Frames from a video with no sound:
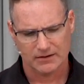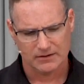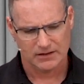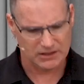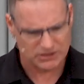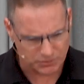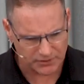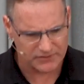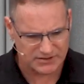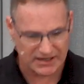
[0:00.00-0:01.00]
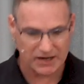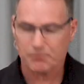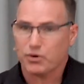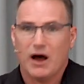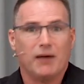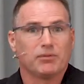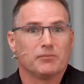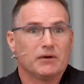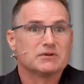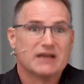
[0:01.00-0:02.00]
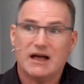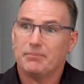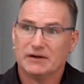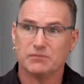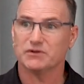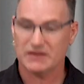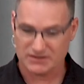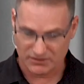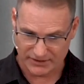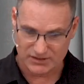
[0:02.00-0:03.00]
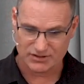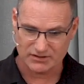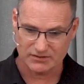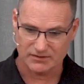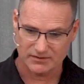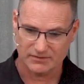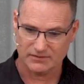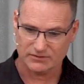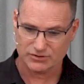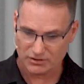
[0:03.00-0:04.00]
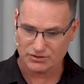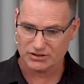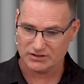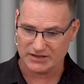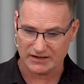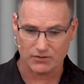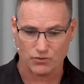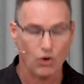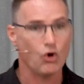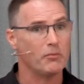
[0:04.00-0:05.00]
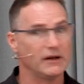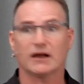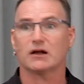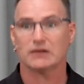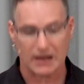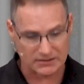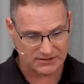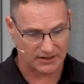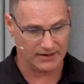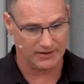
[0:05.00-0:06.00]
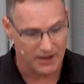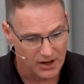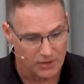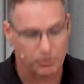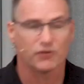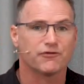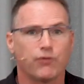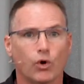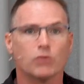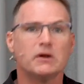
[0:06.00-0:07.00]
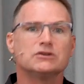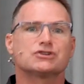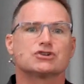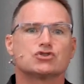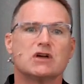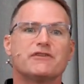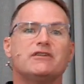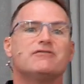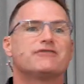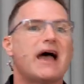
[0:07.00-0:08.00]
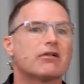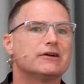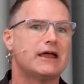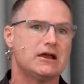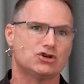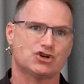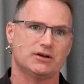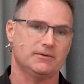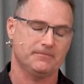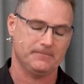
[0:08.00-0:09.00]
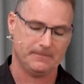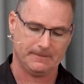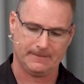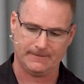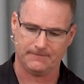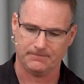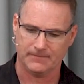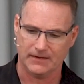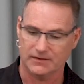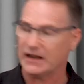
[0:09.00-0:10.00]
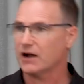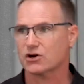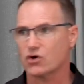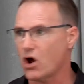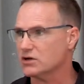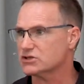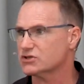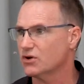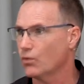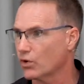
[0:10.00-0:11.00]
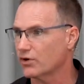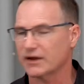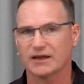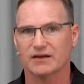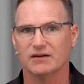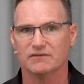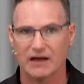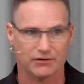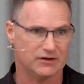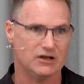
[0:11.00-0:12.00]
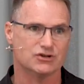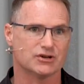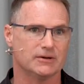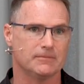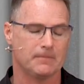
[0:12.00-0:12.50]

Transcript: It's really the same problem that was happening with these Galatian churches and at Rome and at Colossae and performance driven validation, not cross work validation.